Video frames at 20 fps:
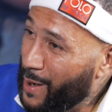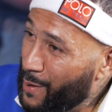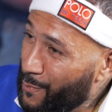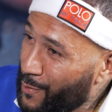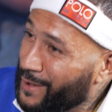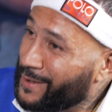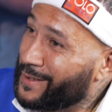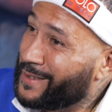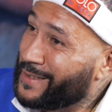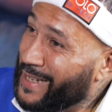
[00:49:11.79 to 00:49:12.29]
they
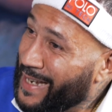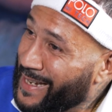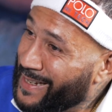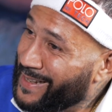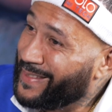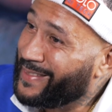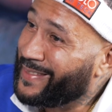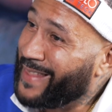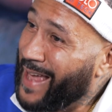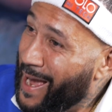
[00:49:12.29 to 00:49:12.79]
want
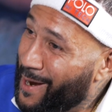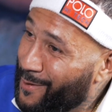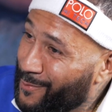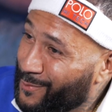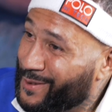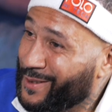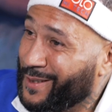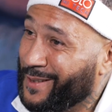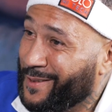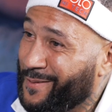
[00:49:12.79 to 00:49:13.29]

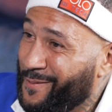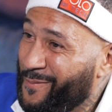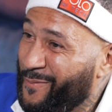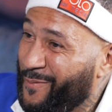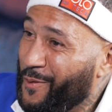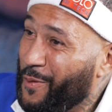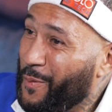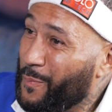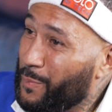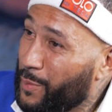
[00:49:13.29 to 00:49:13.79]
10,000 for the